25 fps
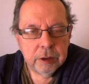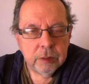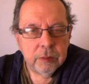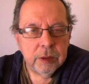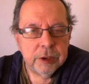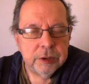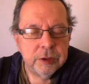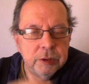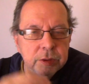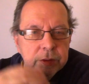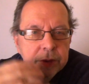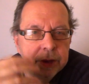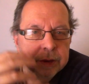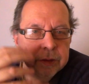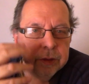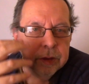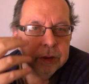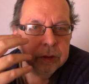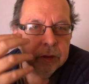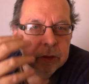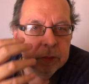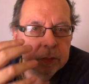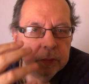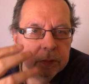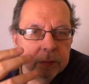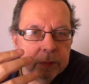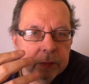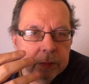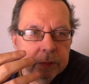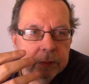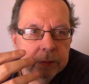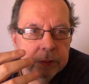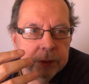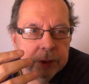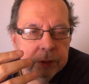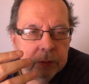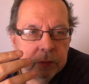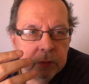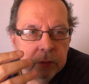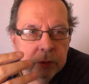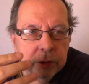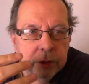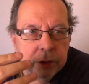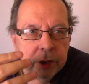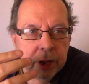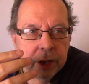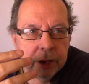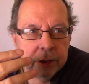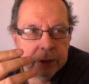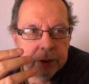It wasn't like there, were, there were
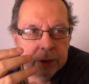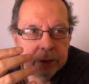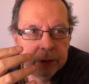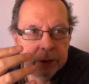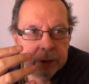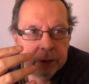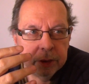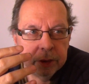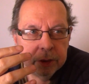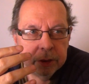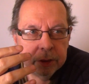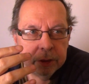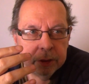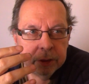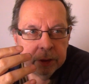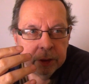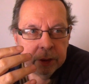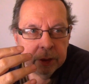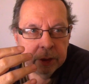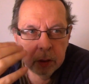not uh,